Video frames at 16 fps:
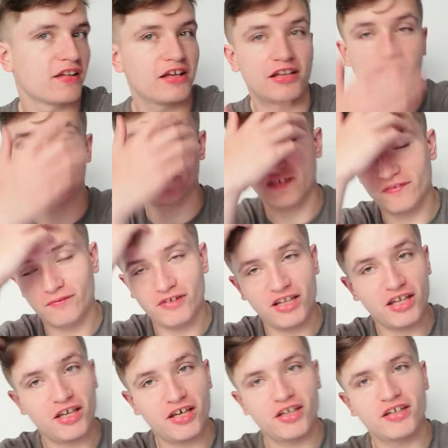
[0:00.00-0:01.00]
It looks
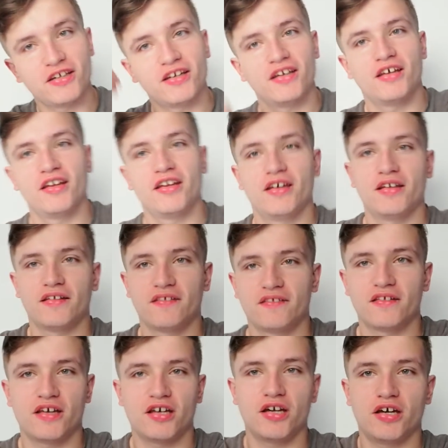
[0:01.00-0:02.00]
really good.
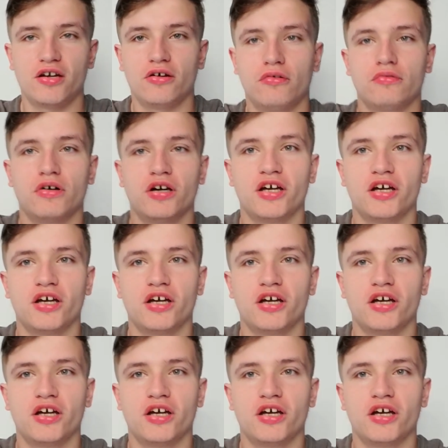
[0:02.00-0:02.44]
So,